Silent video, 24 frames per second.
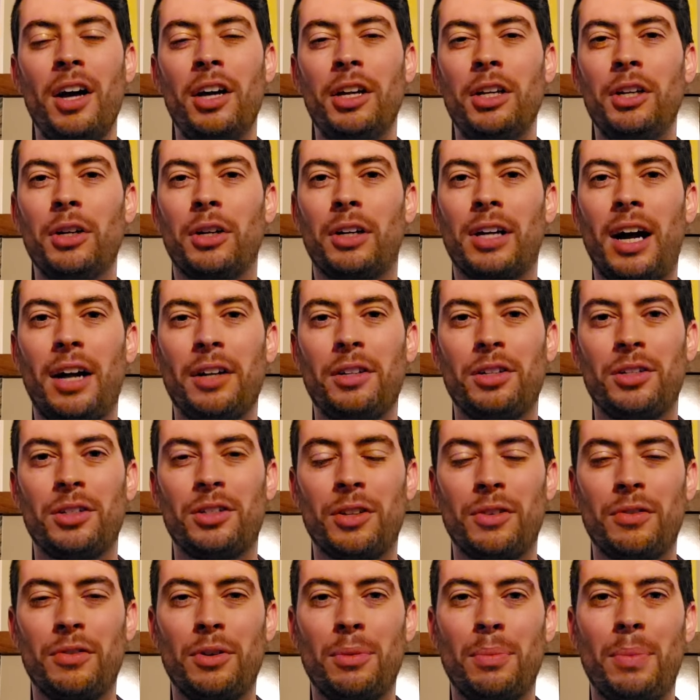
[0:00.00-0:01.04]
You're conscious
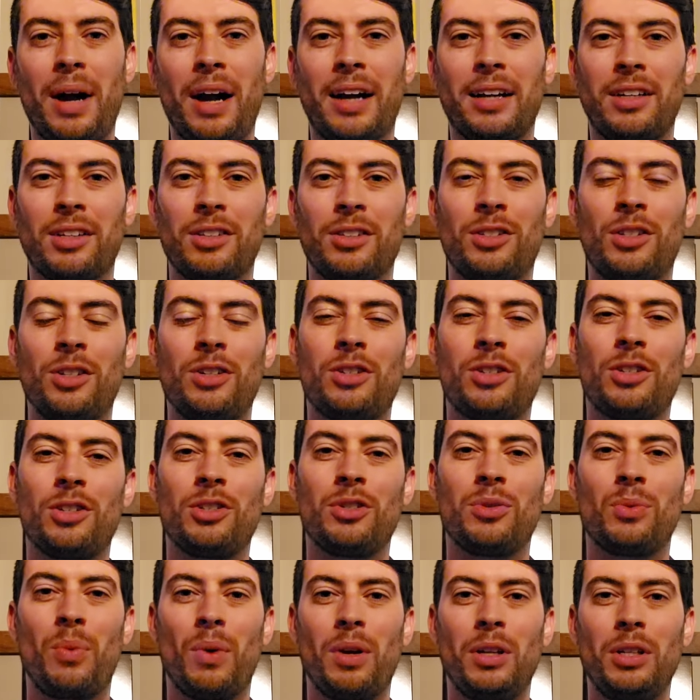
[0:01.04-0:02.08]
of your buying
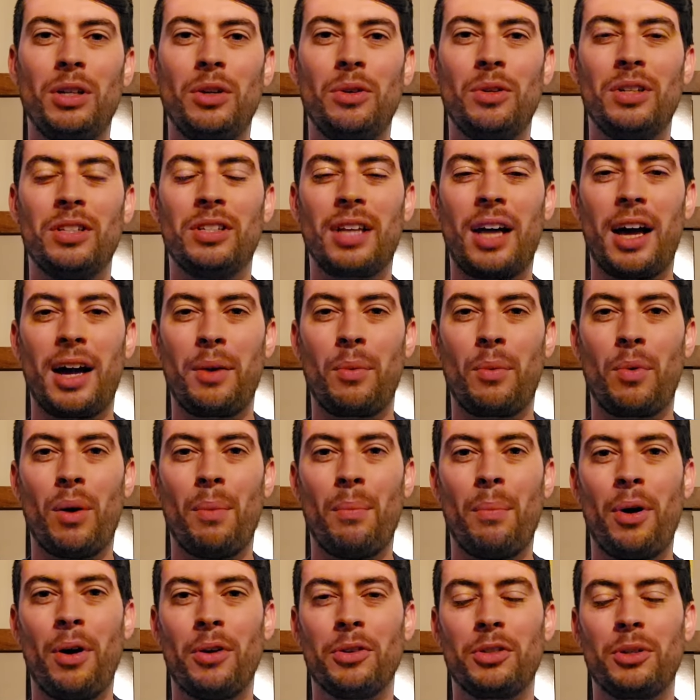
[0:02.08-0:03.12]
decisions when you decide
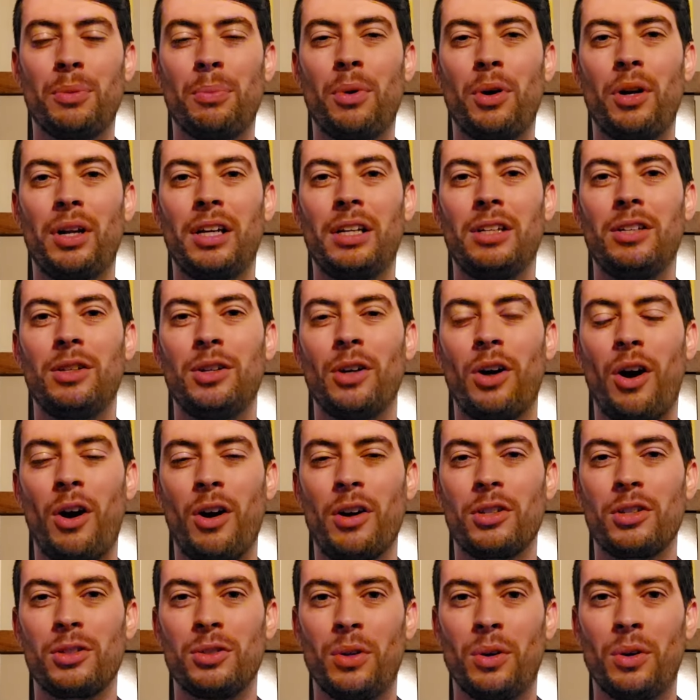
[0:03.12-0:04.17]
what balls you're putting into your
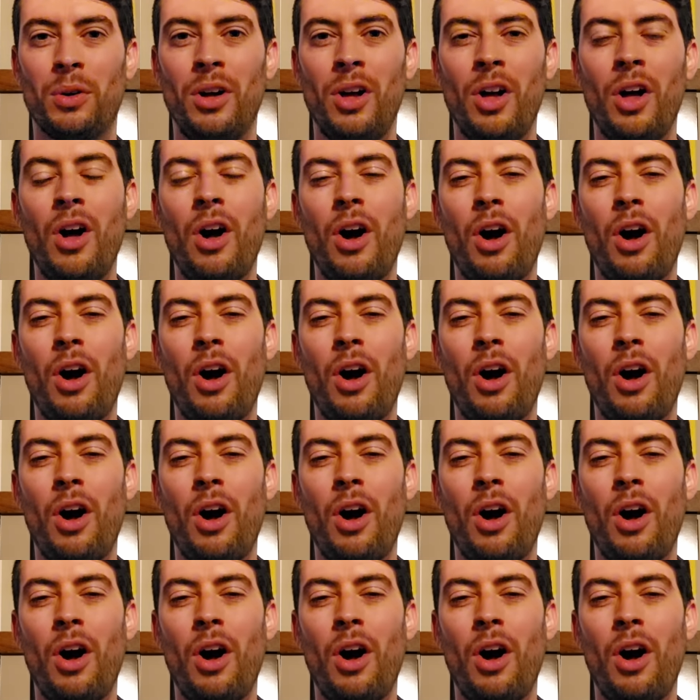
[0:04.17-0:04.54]
arsenal.